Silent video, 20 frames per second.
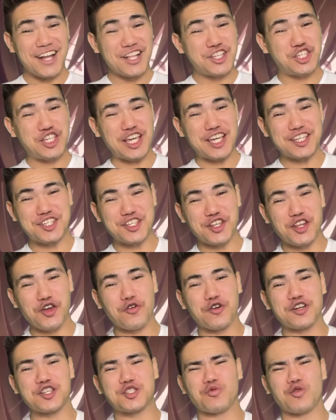
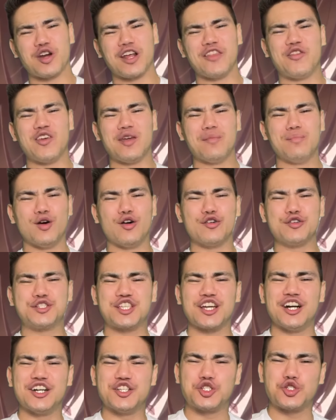Chizuru is one of the most
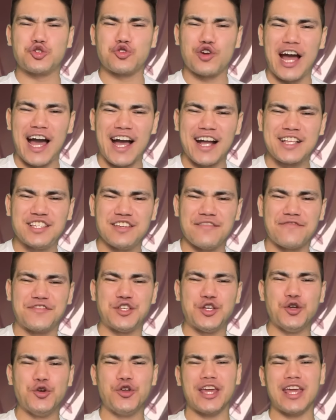attractive
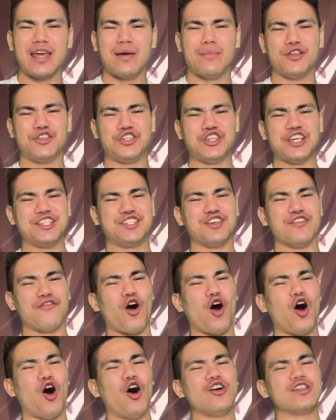2D images of
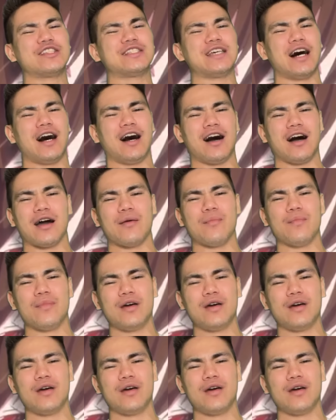all time,